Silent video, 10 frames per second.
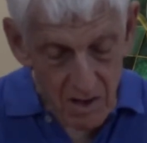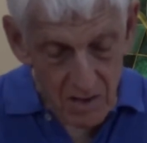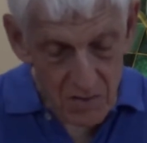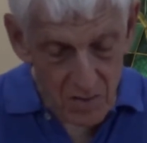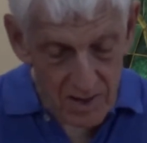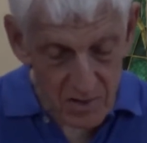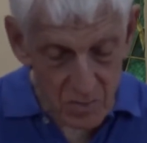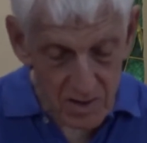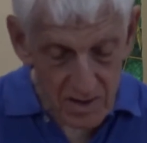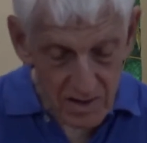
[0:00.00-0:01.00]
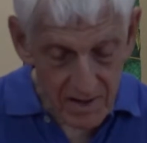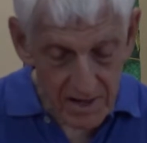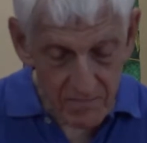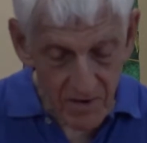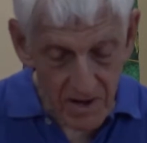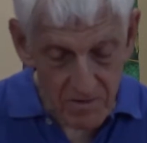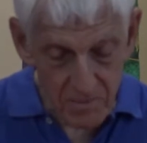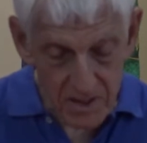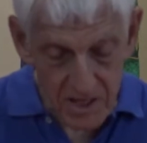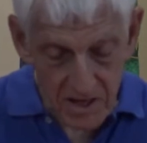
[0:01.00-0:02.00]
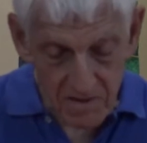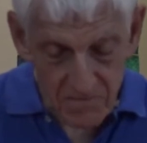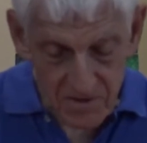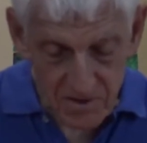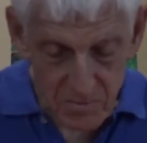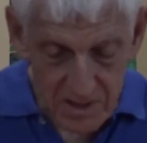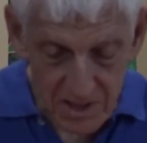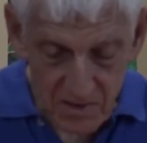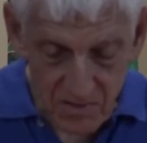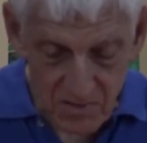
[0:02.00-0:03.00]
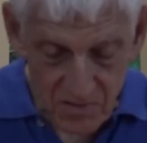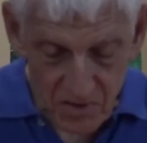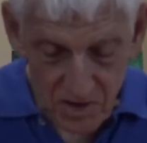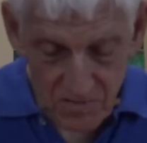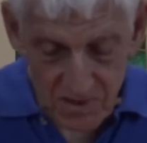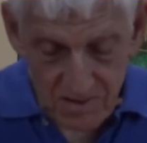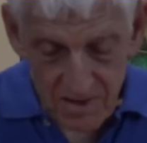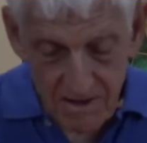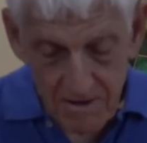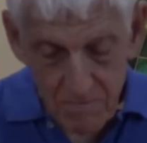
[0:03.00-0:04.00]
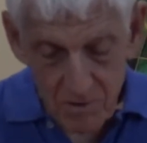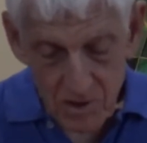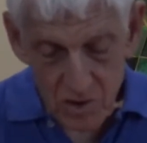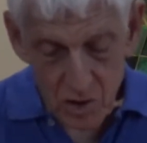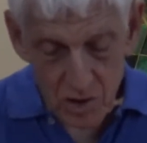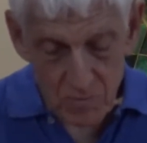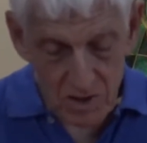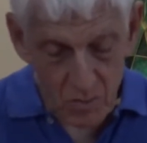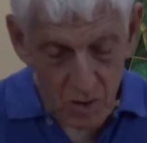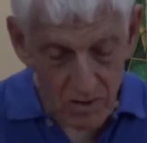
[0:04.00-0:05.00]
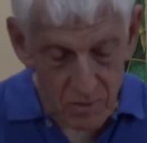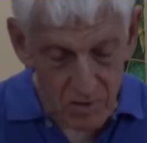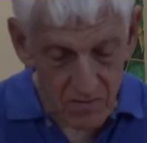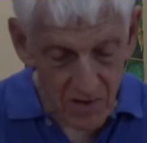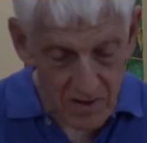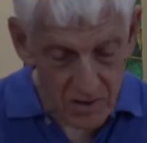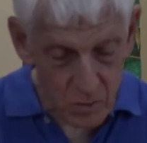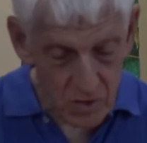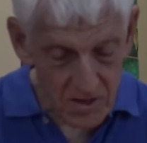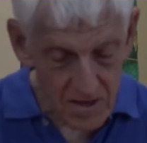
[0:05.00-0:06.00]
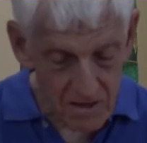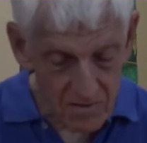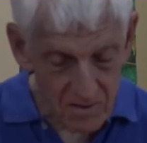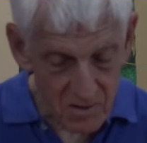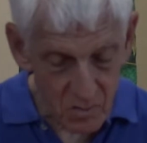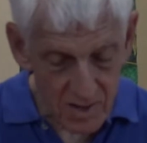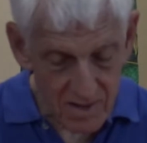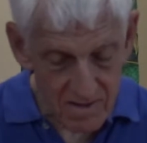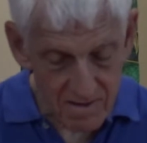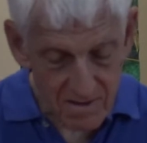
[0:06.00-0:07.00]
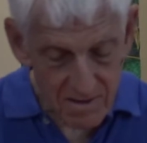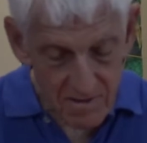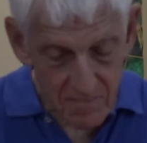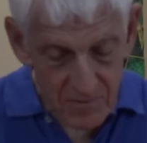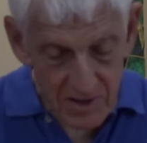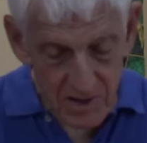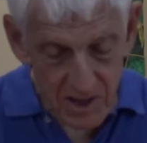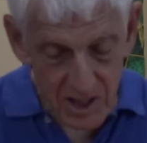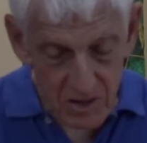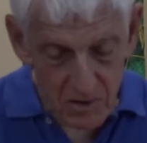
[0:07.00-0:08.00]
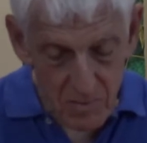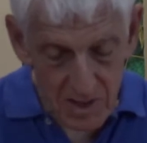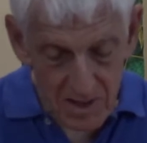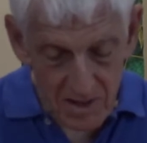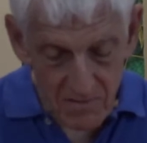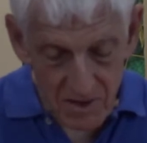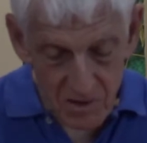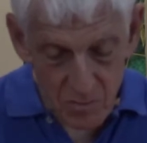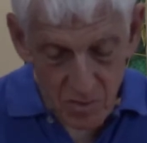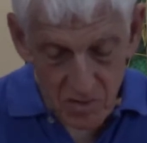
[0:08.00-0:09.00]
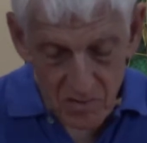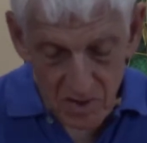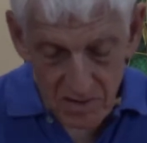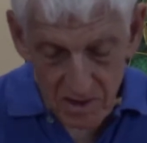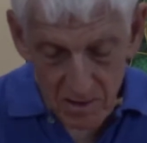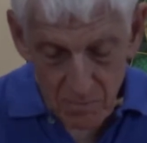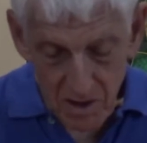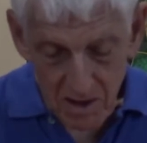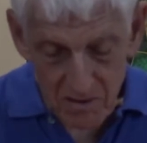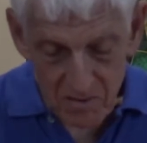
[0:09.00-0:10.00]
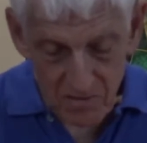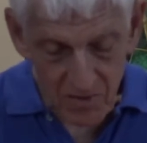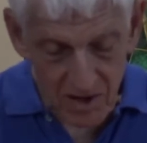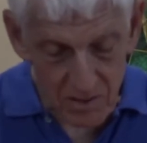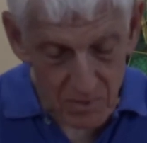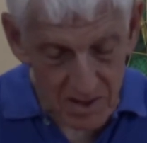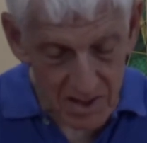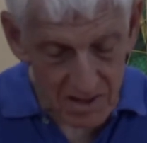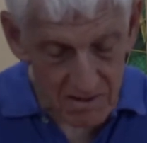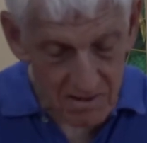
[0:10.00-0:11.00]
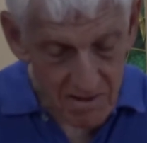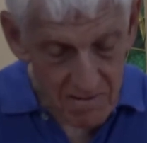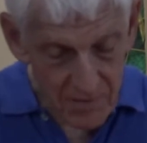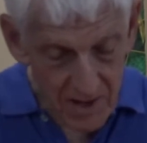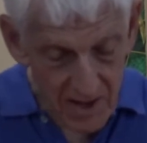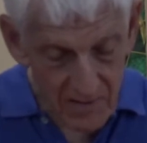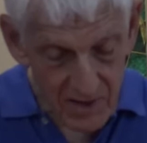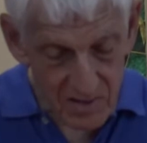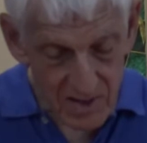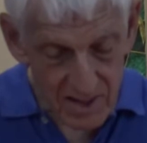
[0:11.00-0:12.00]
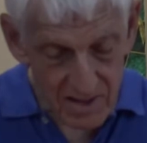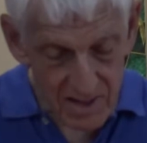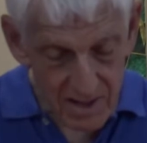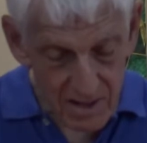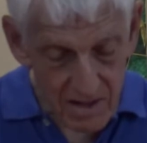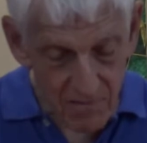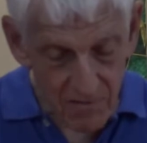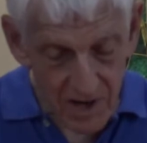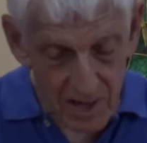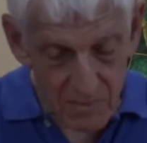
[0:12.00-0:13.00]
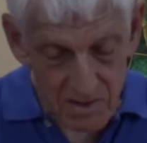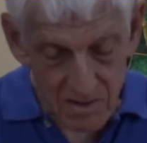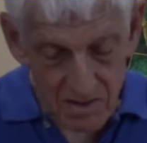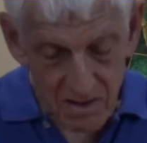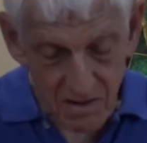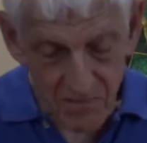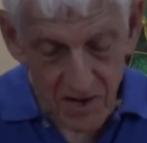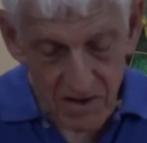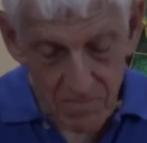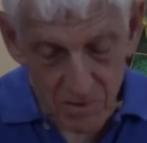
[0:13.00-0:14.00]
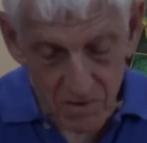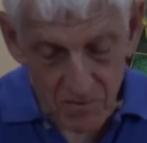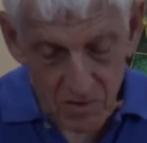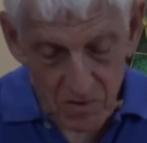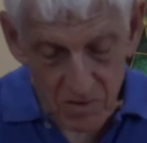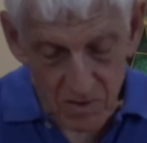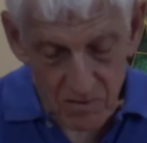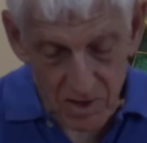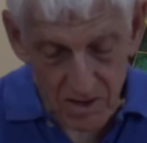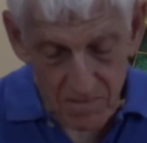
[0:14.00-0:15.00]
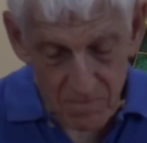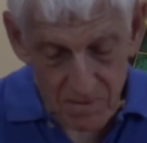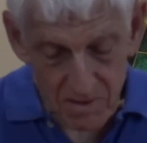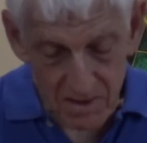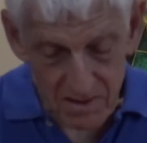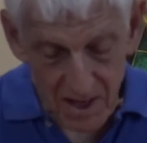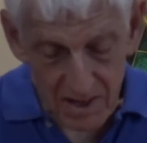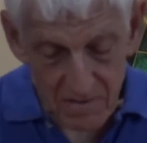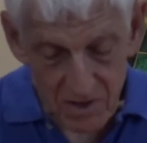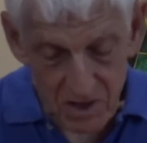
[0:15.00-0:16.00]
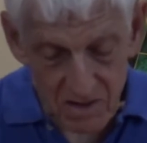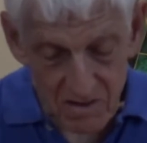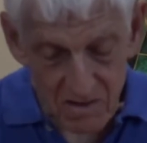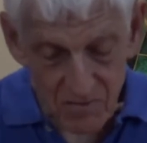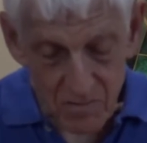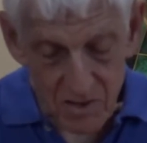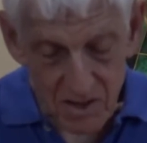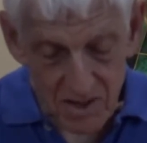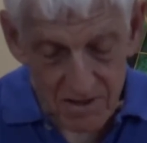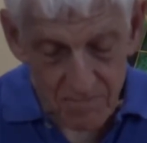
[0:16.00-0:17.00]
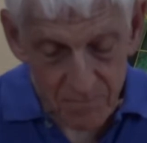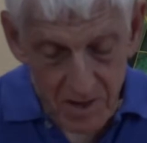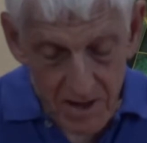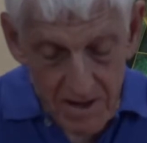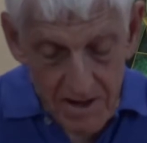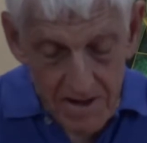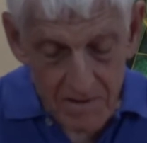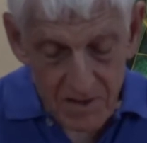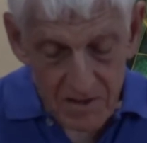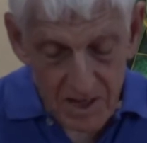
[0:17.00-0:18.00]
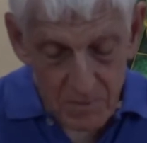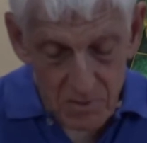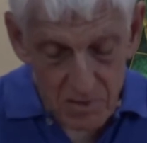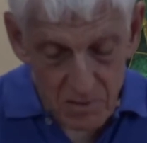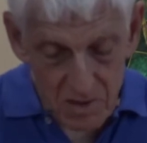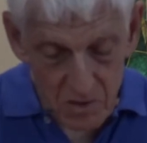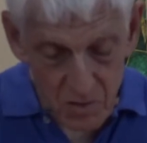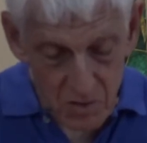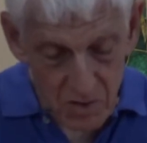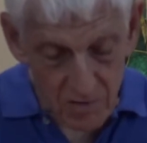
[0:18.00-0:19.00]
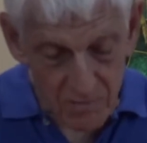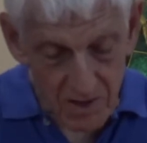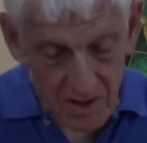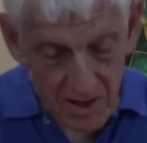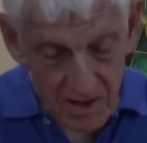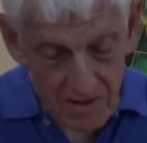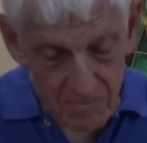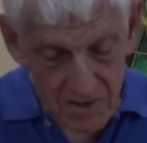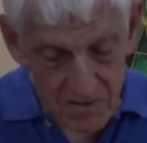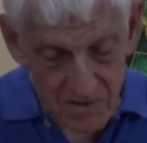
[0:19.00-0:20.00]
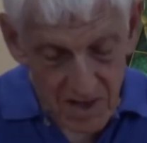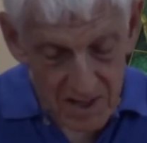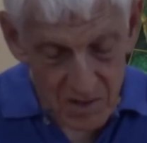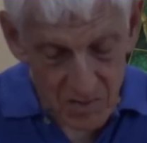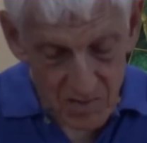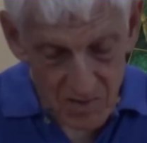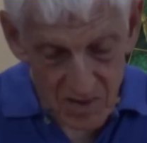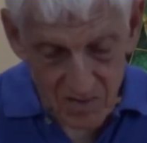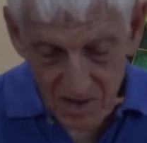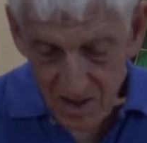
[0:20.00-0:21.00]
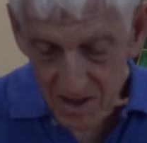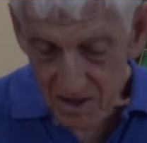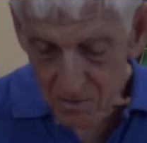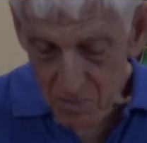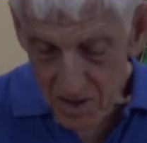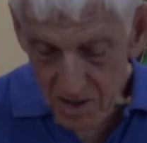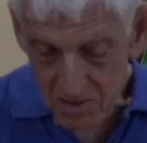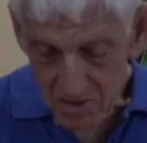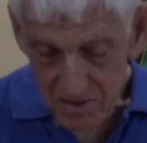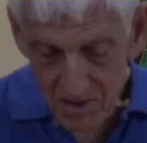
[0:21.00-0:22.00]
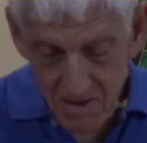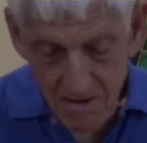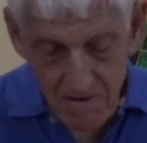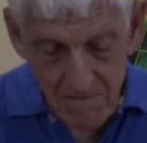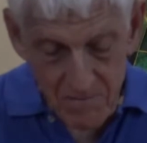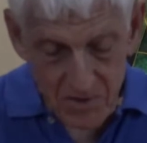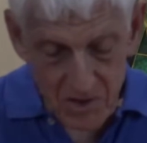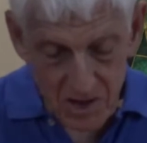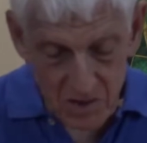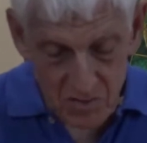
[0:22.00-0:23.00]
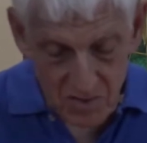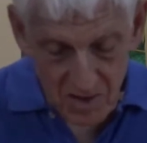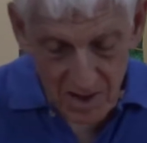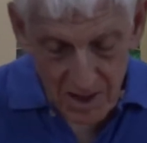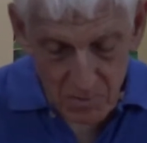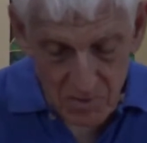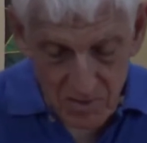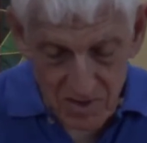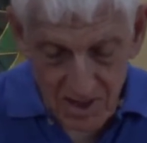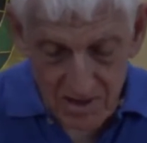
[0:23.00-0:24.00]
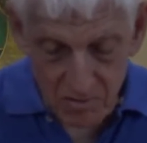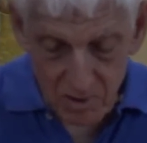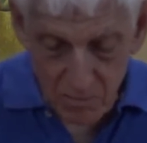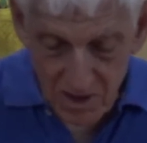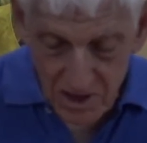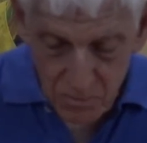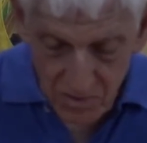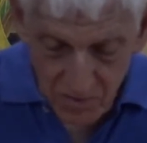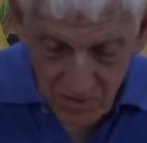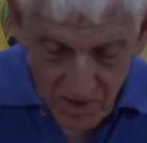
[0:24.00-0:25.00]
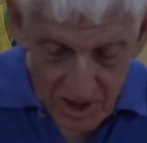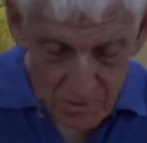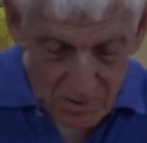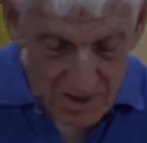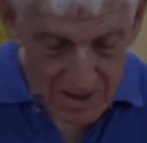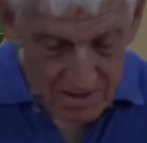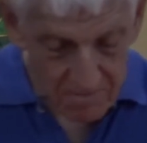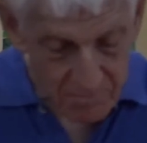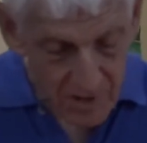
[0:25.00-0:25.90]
So as we thank Father Bunnell for his many years of service, please join me in welcoming Father Gutierrez as well. Key to many of these moves are the departure of Father Bunnell and the extended leave of absence of Father Bill Vogel of the Society of Jesus from Zilla. If he's able to return, he'll be assigned to assist in another parish. The Jesuits are not able to send a replacement for Father Bunnell.